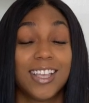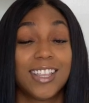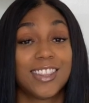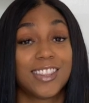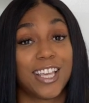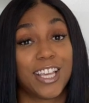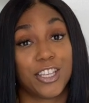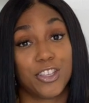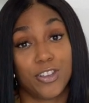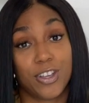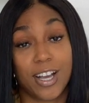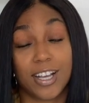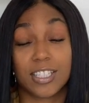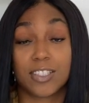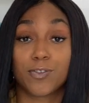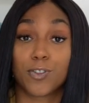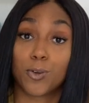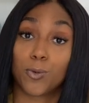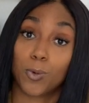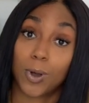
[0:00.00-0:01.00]
Thank you guys
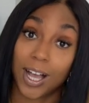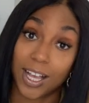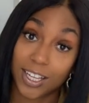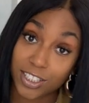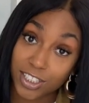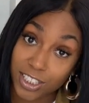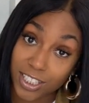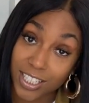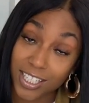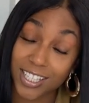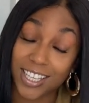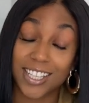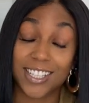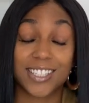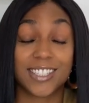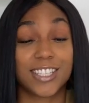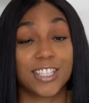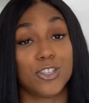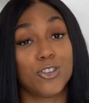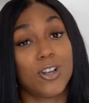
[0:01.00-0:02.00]
for watching, and
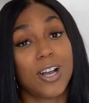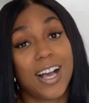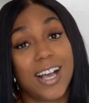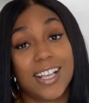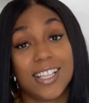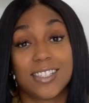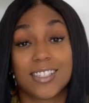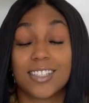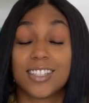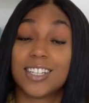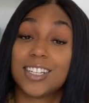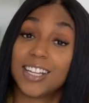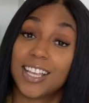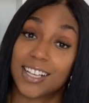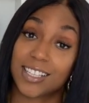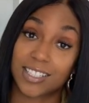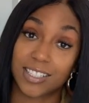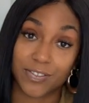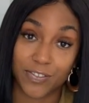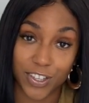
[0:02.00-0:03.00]
see you guys in the
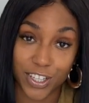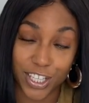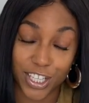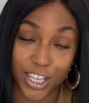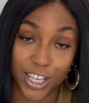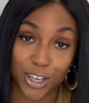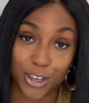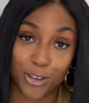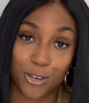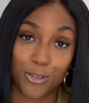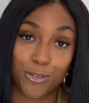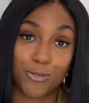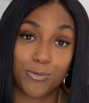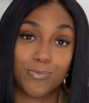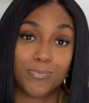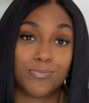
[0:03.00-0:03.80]
next video.